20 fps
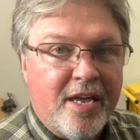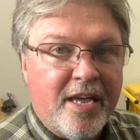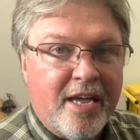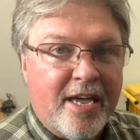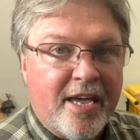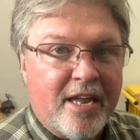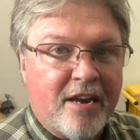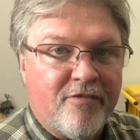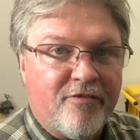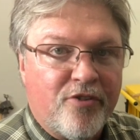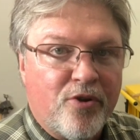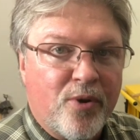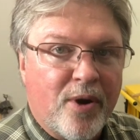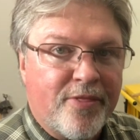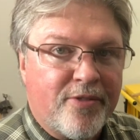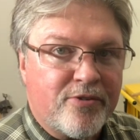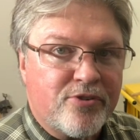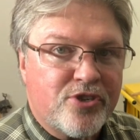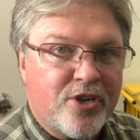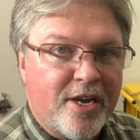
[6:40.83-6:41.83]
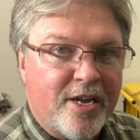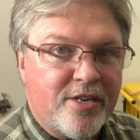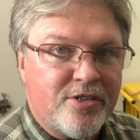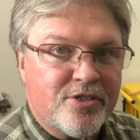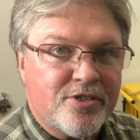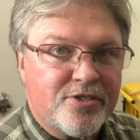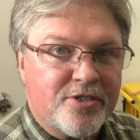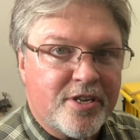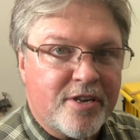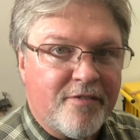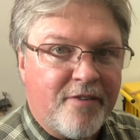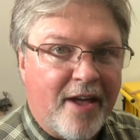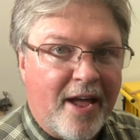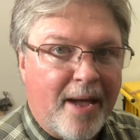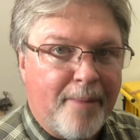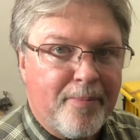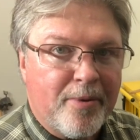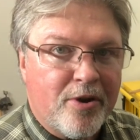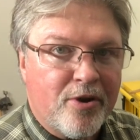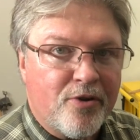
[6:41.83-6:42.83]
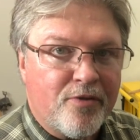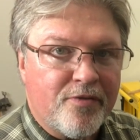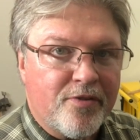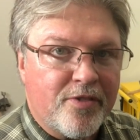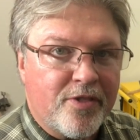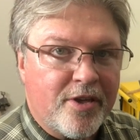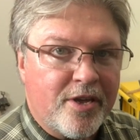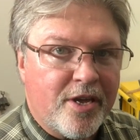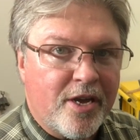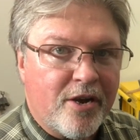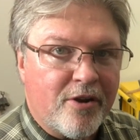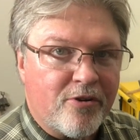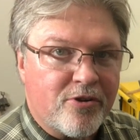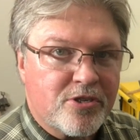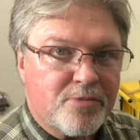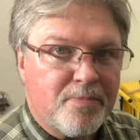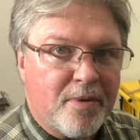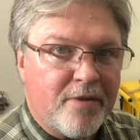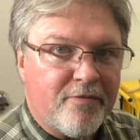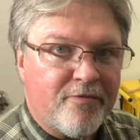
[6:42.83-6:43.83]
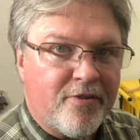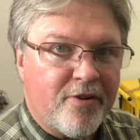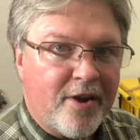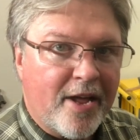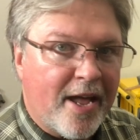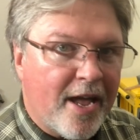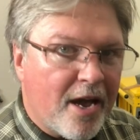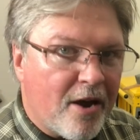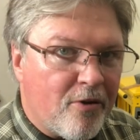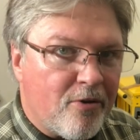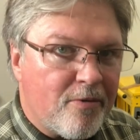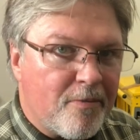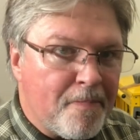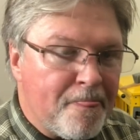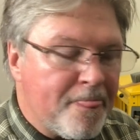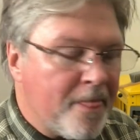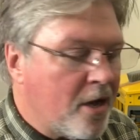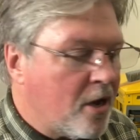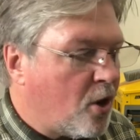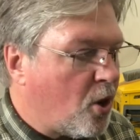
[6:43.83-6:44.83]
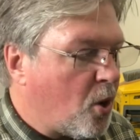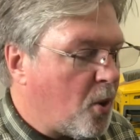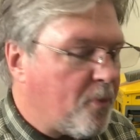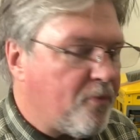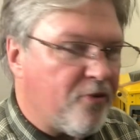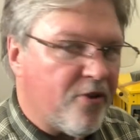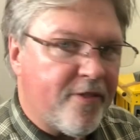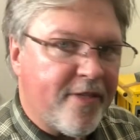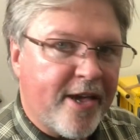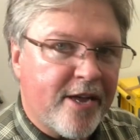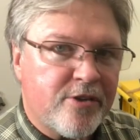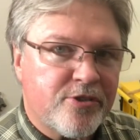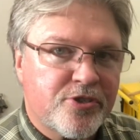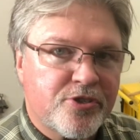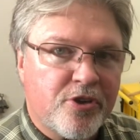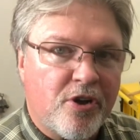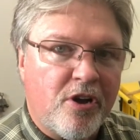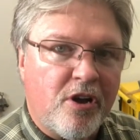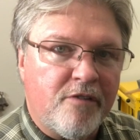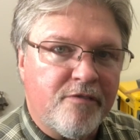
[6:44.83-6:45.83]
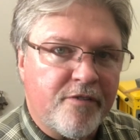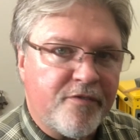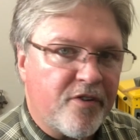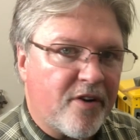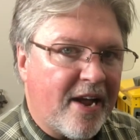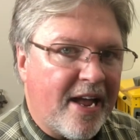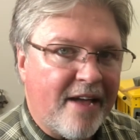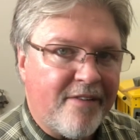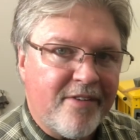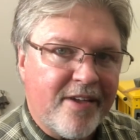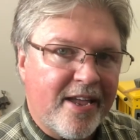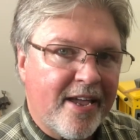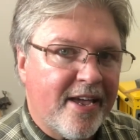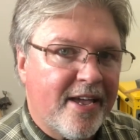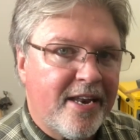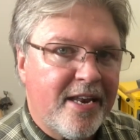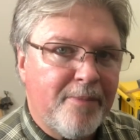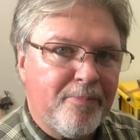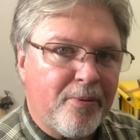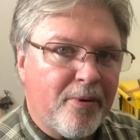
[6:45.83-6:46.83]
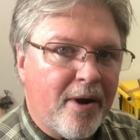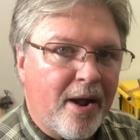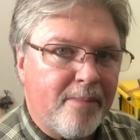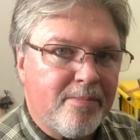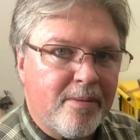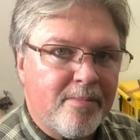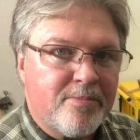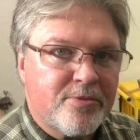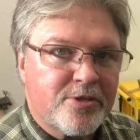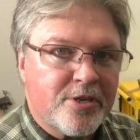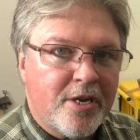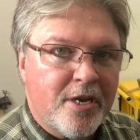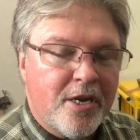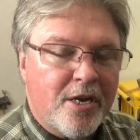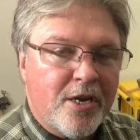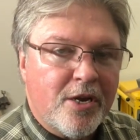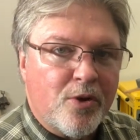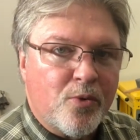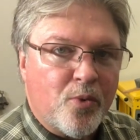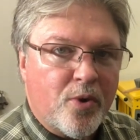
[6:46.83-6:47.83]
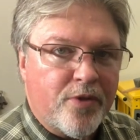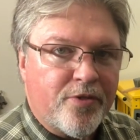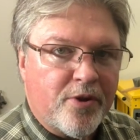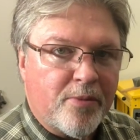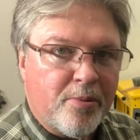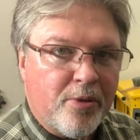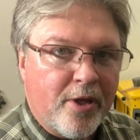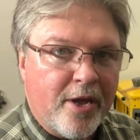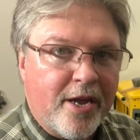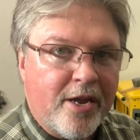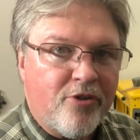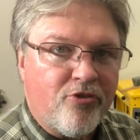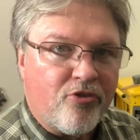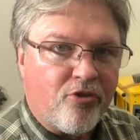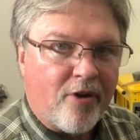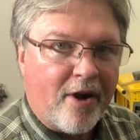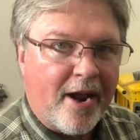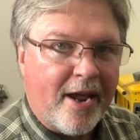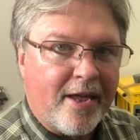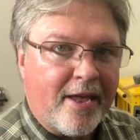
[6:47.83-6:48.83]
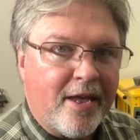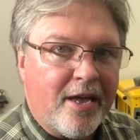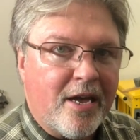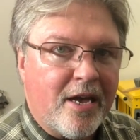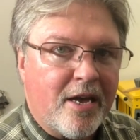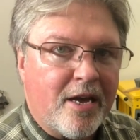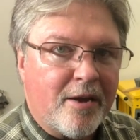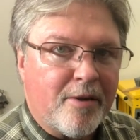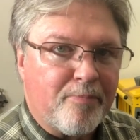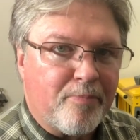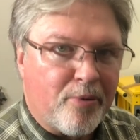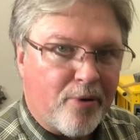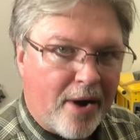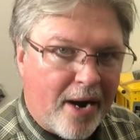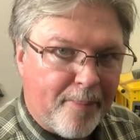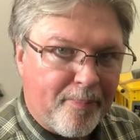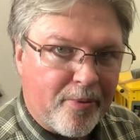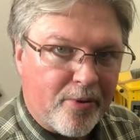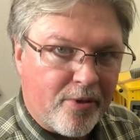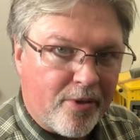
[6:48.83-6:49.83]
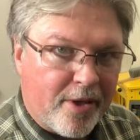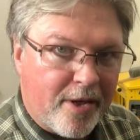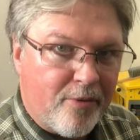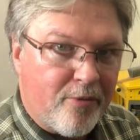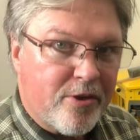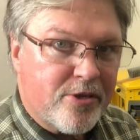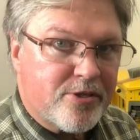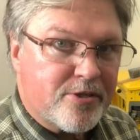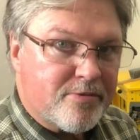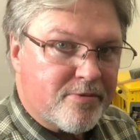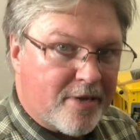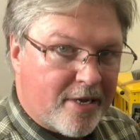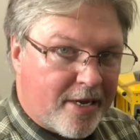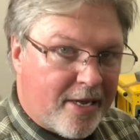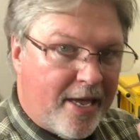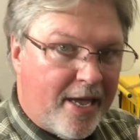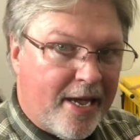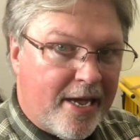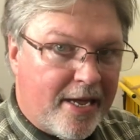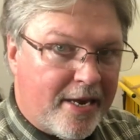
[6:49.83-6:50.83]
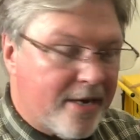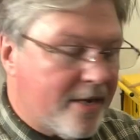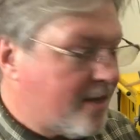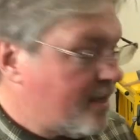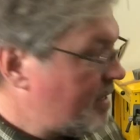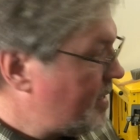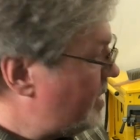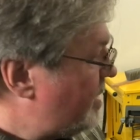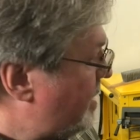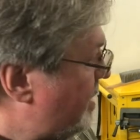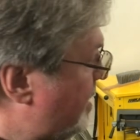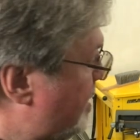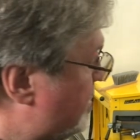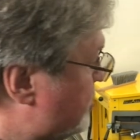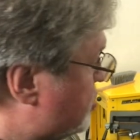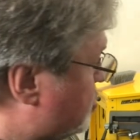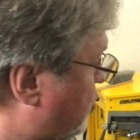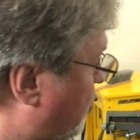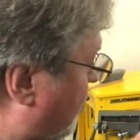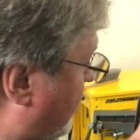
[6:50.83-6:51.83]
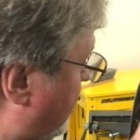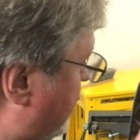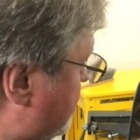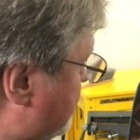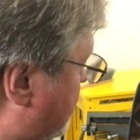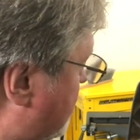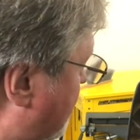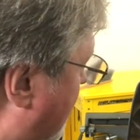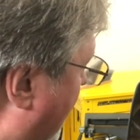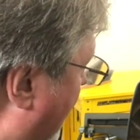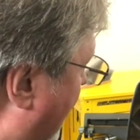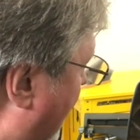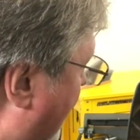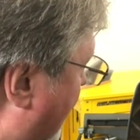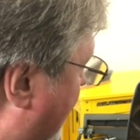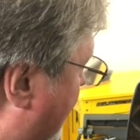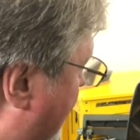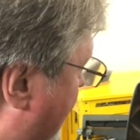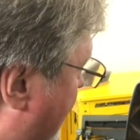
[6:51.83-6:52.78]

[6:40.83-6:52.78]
and a few other changes that have happened over the years. But for now, hopefully that'll solve if you're having any problems with your blade tracking properly, which again is towards the back